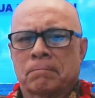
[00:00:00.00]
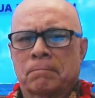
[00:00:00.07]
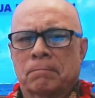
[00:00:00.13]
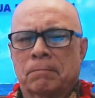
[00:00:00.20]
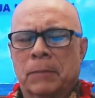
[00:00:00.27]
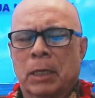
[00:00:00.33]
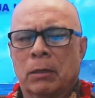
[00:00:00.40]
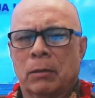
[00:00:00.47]

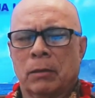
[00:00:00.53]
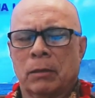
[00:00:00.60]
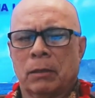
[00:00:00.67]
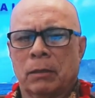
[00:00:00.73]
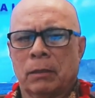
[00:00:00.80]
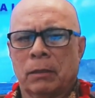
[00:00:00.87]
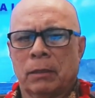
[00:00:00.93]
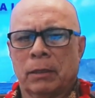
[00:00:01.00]
Now,
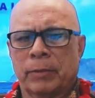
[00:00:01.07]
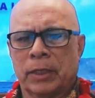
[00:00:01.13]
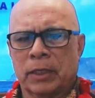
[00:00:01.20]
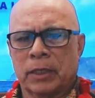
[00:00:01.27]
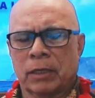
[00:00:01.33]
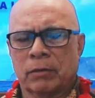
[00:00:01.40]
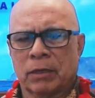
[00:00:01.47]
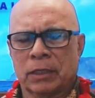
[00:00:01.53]
let me
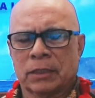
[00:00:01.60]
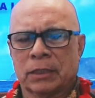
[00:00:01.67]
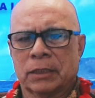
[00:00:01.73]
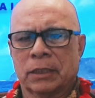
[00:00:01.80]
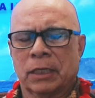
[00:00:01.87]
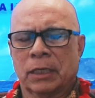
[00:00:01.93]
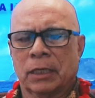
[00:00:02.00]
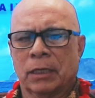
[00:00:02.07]

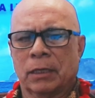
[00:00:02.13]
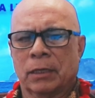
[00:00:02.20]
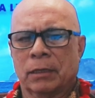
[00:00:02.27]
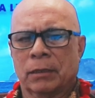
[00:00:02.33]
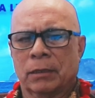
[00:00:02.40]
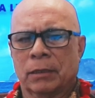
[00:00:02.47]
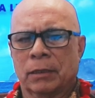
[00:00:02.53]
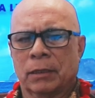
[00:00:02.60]
digress
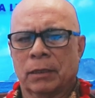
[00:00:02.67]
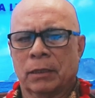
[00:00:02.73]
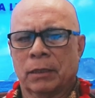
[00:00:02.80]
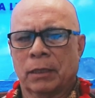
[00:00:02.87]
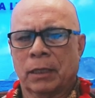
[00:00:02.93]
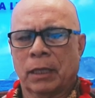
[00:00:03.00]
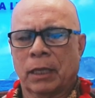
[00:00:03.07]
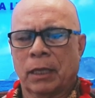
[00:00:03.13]

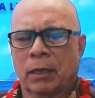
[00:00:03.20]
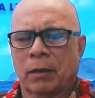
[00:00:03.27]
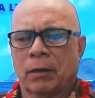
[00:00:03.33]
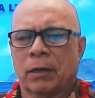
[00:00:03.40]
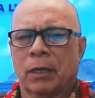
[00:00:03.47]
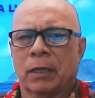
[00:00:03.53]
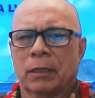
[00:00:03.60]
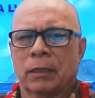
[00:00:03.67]

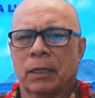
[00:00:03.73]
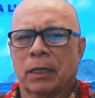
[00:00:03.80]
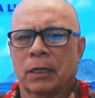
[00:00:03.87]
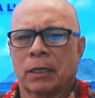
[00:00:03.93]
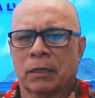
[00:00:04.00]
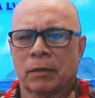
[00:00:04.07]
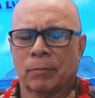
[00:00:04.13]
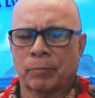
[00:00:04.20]
here, and then
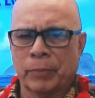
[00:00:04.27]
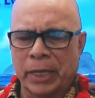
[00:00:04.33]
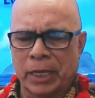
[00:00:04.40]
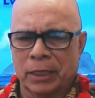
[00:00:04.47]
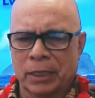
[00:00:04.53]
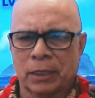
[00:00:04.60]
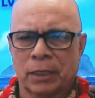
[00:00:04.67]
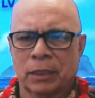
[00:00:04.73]
I'll come
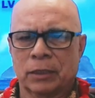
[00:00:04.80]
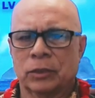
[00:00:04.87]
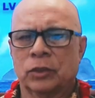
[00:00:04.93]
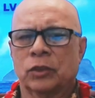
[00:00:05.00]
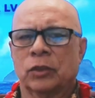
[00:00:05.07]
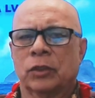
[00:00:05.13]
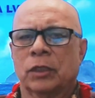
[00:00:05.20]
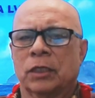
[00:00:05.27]
back
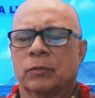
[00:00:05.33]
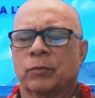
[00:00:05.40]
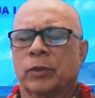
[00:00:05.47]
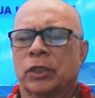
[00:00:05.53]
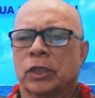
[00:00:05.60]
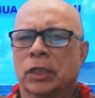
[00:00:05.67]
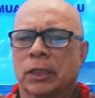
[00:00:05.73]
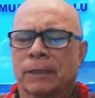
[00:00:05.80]
to the
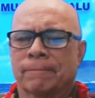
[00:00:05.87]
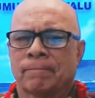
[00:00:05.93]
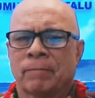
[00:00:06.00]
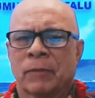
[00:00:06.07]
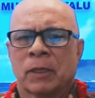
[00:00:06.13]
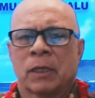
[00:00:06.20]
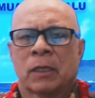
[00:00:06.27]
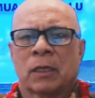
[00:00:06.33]
expression.
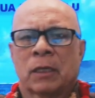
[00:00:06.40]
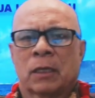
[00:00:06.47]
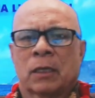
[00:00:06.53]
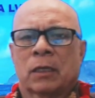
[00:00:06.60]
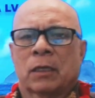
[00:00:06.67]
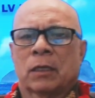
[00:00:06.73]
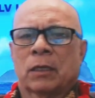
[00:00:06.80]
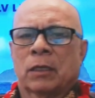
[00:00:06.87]

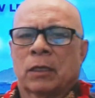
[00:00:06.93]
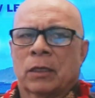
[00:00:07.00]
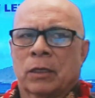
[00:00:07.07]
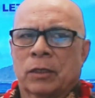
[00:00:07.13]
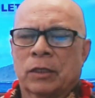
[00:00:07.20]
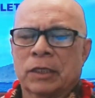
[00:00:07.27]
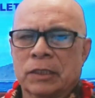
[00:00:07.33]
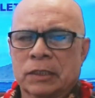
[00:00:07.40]

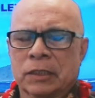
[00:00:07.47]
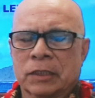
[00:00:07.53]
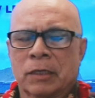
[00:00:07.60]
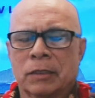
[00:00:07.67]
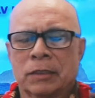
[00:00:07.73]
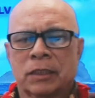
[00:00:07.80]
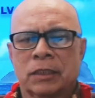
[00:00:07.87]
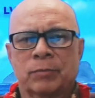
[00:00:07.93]
This
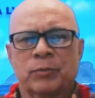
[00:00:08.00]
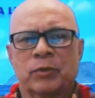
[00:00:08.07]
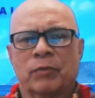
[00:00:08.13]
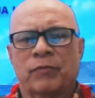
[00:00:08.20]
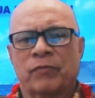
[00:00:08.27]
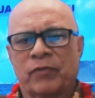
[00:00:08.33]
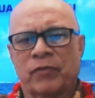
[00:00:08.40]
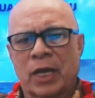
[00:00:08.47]
concept of
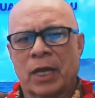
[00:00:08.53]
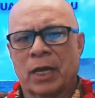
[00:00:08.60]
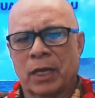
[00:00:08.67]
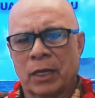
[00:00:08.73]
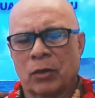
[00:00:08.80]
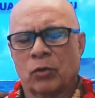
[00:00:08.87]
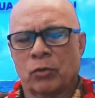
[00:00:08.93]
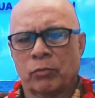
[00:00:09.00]

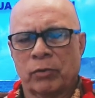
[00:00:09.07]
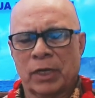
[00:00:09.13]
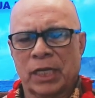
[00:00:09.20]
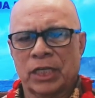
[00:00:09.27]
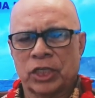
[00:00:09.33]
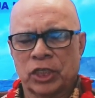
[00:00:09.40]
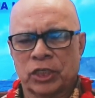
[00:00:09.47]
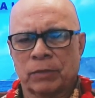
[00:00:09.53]
va, or
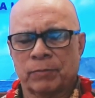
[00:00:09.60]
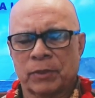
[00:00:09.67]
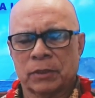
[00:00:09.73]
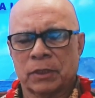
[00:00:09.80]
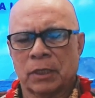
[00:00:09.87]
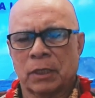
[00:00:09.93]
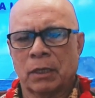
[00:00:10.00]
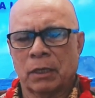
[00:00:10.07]
relationship
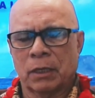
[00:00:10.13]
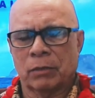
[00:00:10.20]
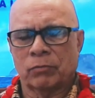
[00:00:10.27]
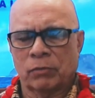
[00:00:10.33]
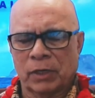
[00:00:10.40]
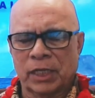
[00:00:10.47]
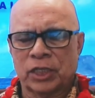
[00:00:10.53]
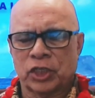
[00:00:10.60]

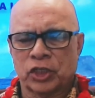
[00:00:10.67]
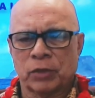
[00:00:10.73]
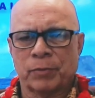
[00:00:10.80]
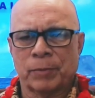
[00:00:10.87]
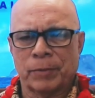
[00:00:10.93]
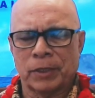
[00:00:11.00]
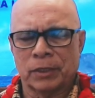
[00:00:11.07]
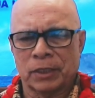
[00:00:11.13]

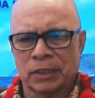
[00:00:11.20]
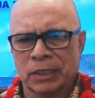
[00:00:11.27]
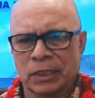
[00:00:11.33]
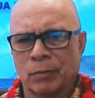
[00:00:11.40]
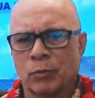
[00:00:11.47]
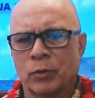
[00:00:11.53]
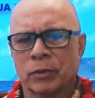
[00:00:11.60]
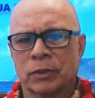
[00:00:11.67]
among the
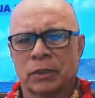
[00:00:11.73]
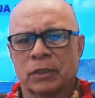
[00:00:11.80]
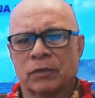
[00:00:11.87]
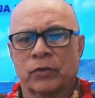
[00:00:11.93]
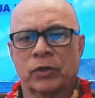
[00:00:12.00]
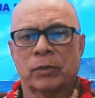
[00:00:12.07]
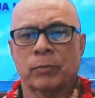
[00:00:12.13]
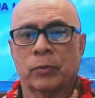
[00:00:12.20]
Samoans, is
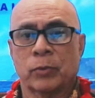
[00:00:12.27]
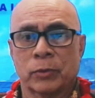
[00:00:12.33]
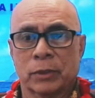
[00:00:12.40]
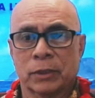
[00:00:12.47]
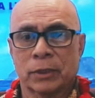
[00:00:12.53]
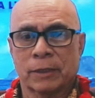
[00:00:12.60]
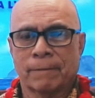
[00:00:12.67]
very important.